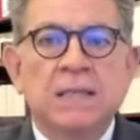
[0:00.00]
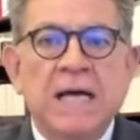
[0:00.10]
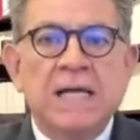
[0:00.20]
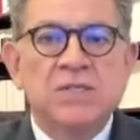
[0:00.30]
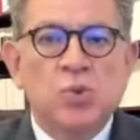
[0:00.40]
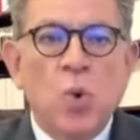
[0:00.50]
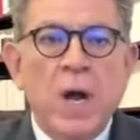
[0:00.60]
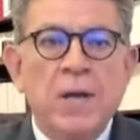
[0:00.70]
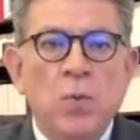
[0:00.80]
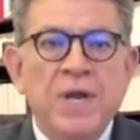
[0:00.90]
That's
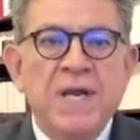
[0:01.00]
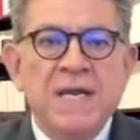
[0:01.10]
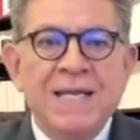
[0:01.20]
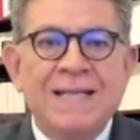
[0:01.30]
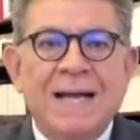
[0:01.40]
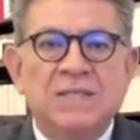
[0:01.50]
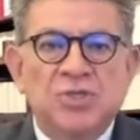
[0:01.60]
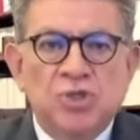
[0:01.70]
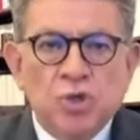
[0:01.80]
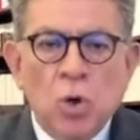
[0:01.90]
why we need a
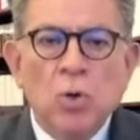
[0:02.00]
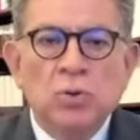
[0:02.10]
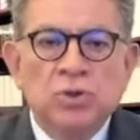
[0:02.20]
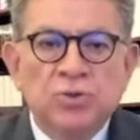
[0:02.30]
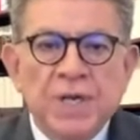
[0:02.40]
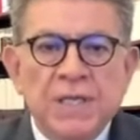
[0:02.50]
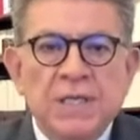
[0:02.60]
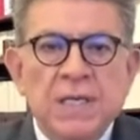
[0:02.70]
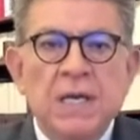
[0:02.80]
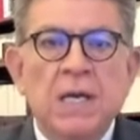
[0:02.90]
strong
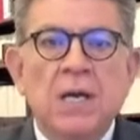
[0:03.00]
treaty